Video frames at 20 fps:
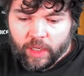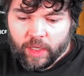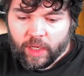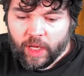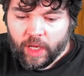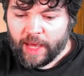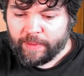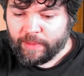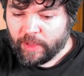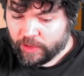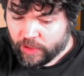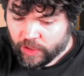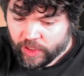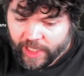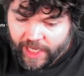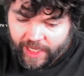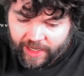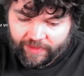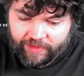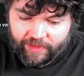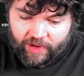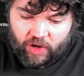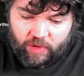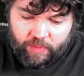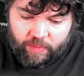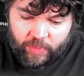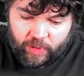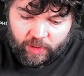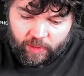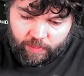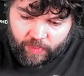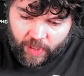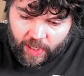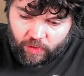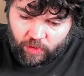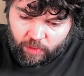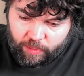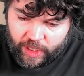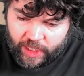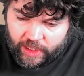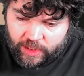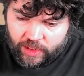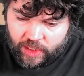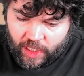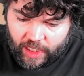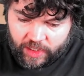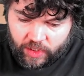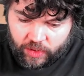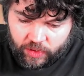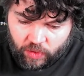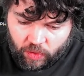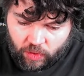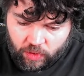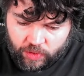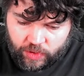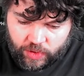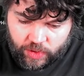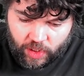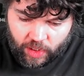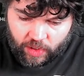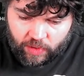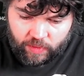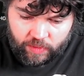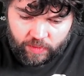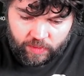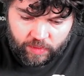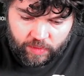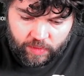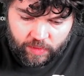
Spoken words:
I'm using the LFO, but by all means I could also